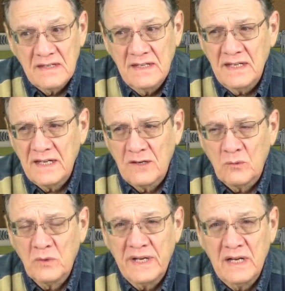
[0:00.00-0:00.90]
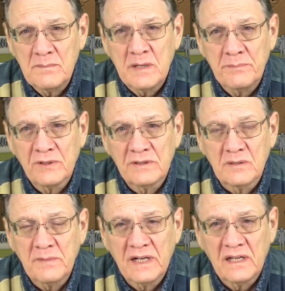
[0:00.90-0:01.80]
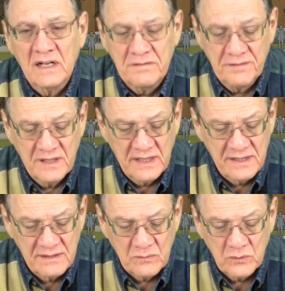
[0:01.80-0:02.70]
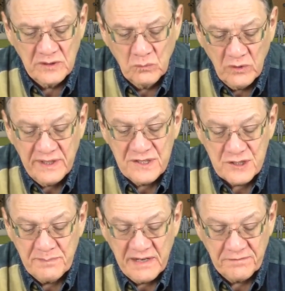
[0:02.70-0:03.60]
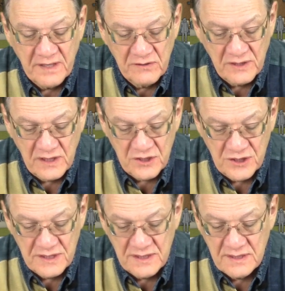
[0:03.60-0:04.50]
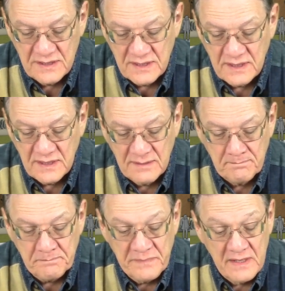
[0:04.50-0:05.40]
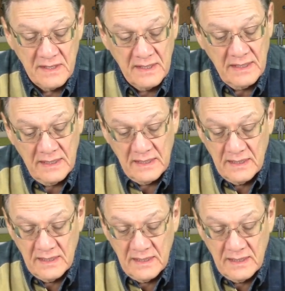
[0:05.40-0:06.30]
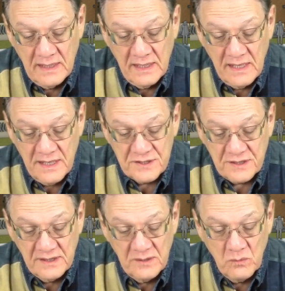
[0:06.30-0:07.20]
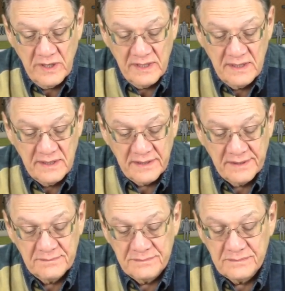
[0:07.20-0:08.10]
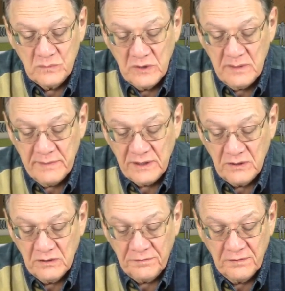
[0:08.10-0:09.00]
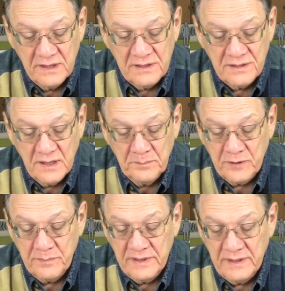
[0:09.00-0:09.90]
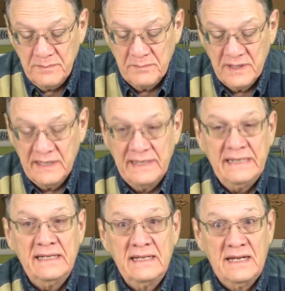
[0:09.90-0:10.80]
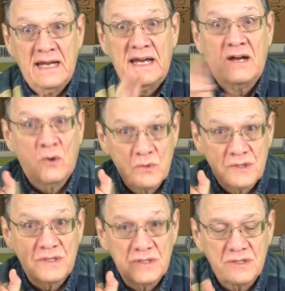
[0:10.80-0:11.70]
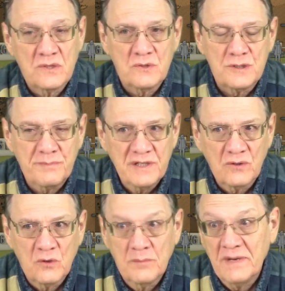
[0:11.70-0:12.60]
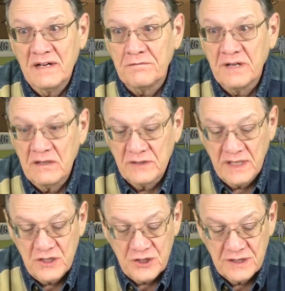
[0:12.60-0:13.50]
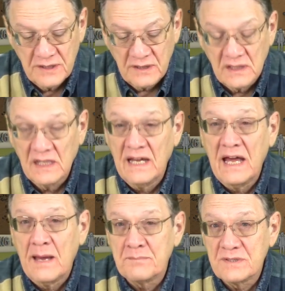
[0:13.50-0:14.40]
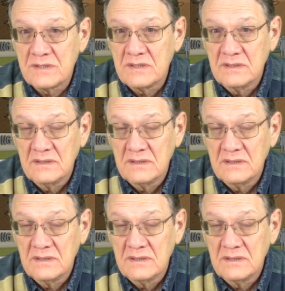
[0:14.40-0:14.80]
yeah, what am I building my life on? What is my foundation? And honestly, when my girlfriend dumped me, my house, so to speak, or my foundation collapsed,